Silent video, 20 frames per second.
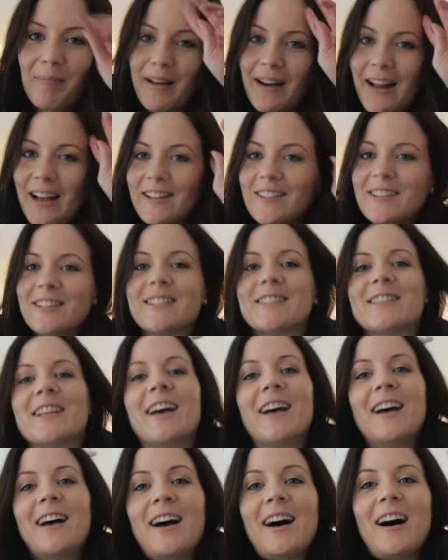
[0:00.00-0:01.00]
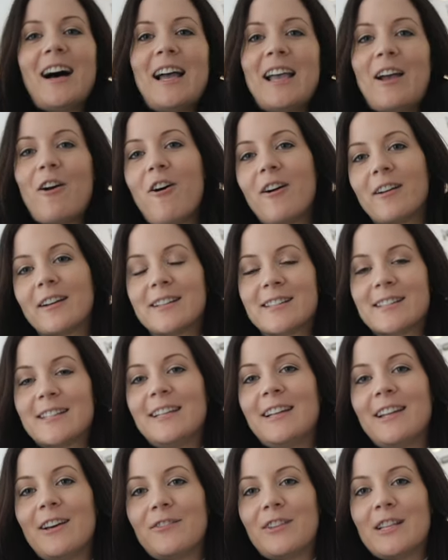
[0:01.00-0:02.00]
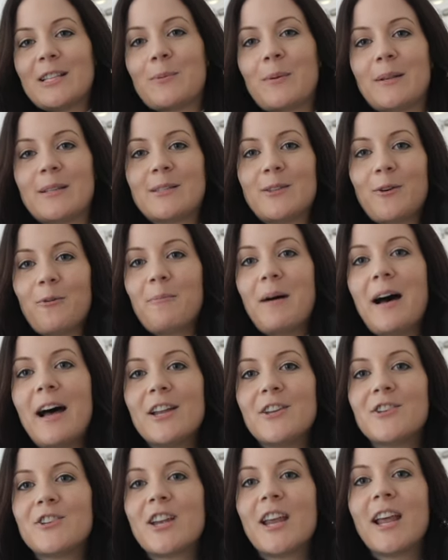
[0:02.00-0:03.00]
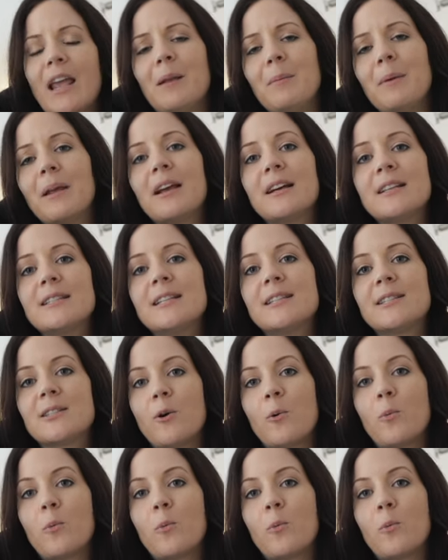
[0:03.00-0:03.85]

but I just, I honestly love this one so much. And because it's so